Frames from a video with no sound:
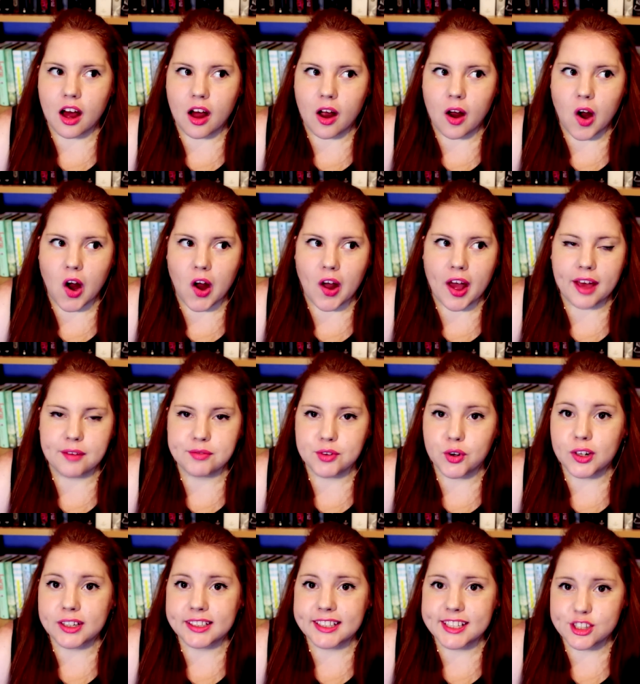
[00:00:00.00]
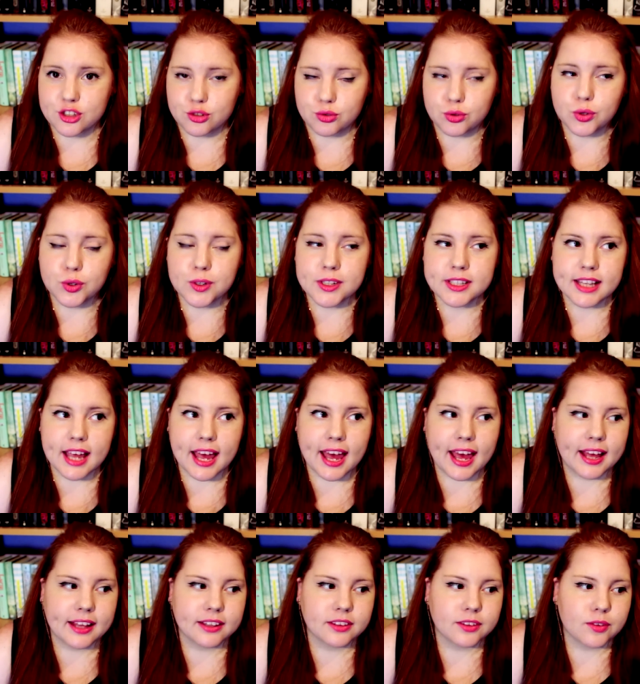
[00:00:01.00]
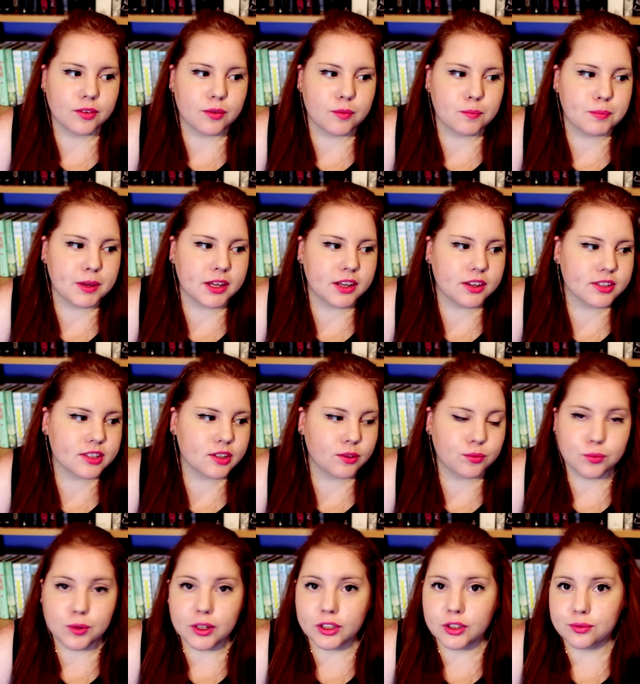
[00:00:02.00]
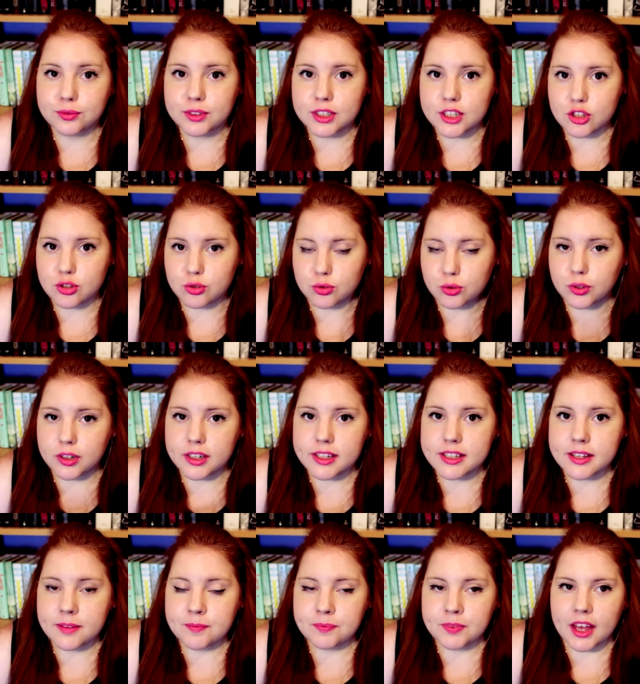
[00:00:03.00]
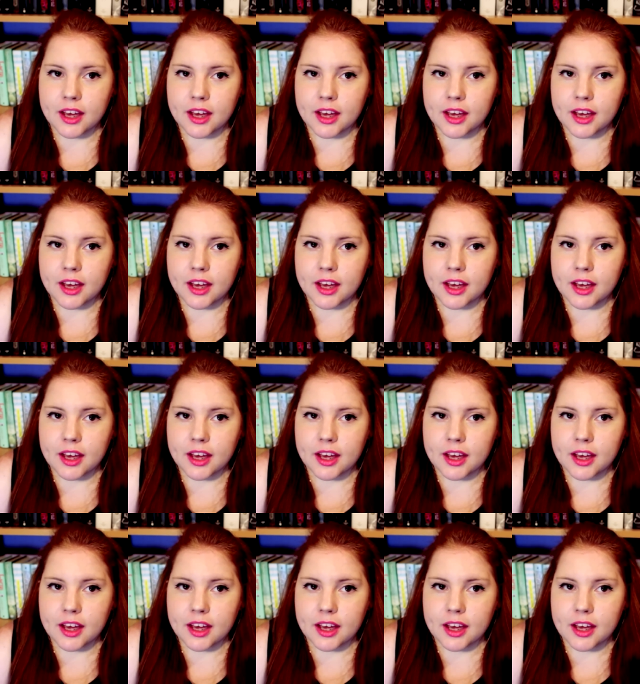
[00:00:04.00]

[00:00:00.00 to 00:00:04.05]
have all these rules, and because of one of these rules,